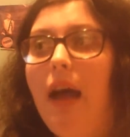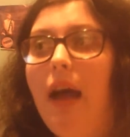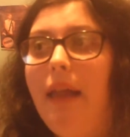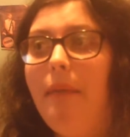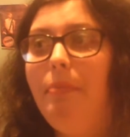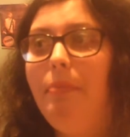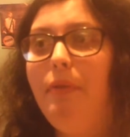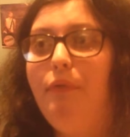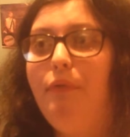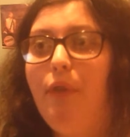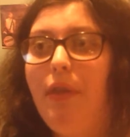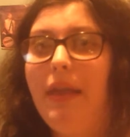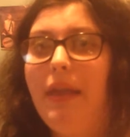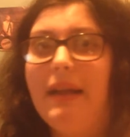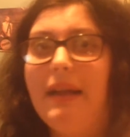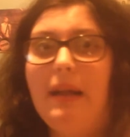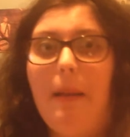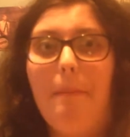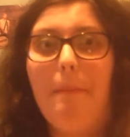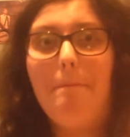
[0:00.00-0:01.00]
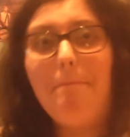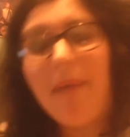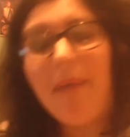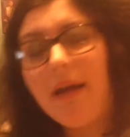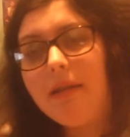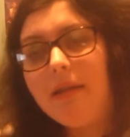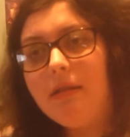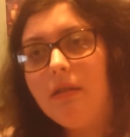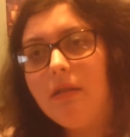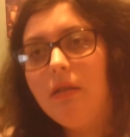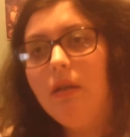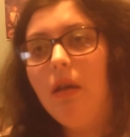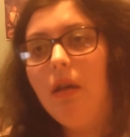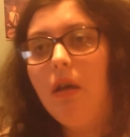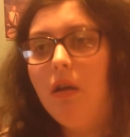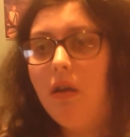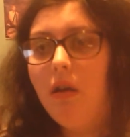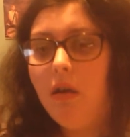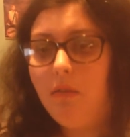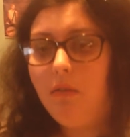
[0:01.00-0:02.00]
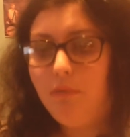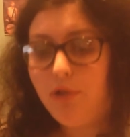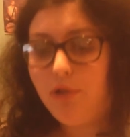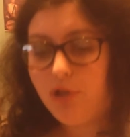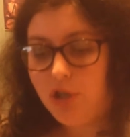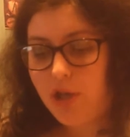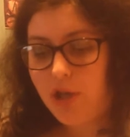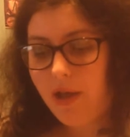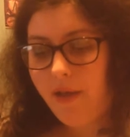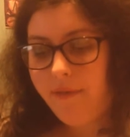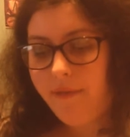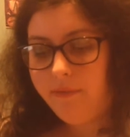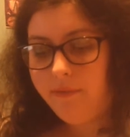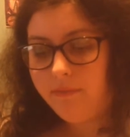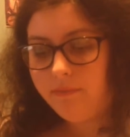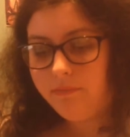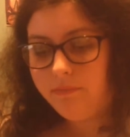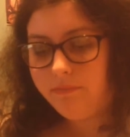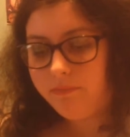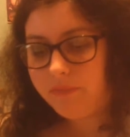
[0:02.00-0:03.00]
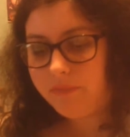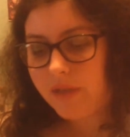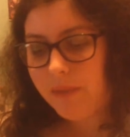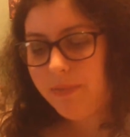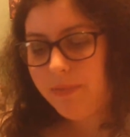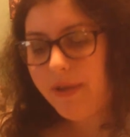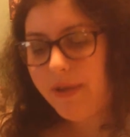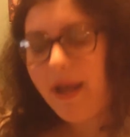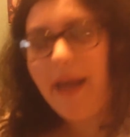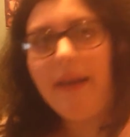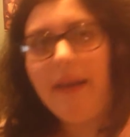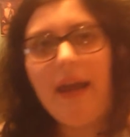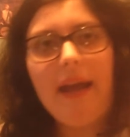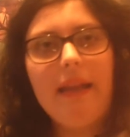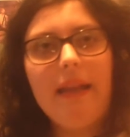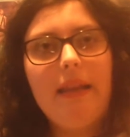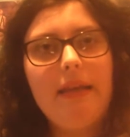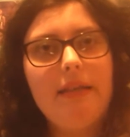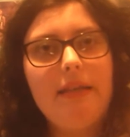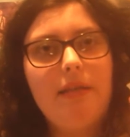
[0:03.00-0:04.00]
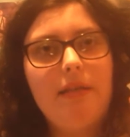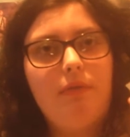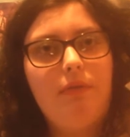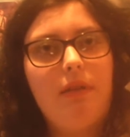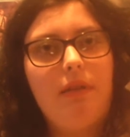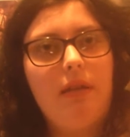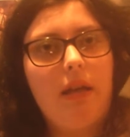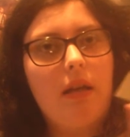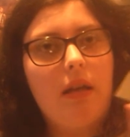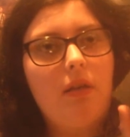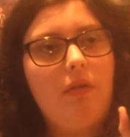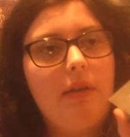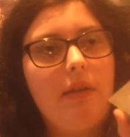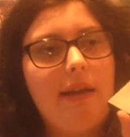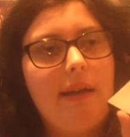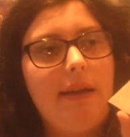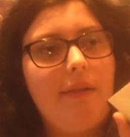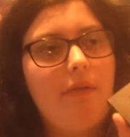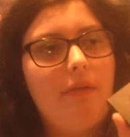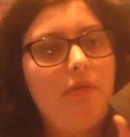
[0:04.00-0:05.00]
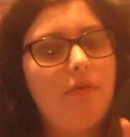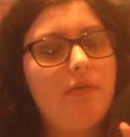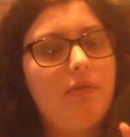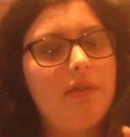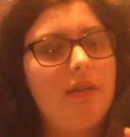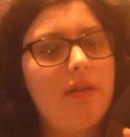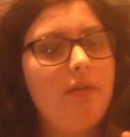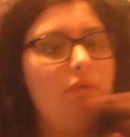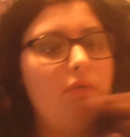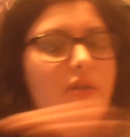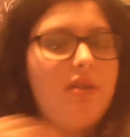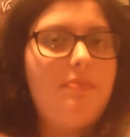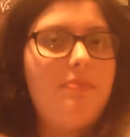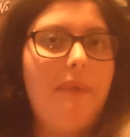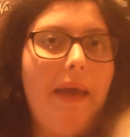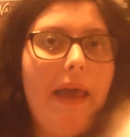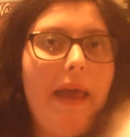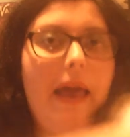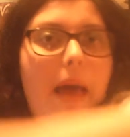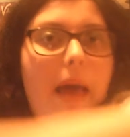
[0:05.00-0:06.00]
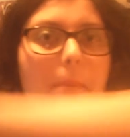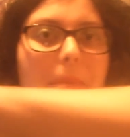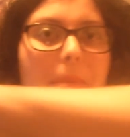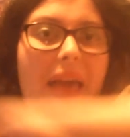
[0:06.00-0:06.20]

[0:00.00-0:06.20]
I prefer like a matte blusher, but I like this when like going out and I want to be a bit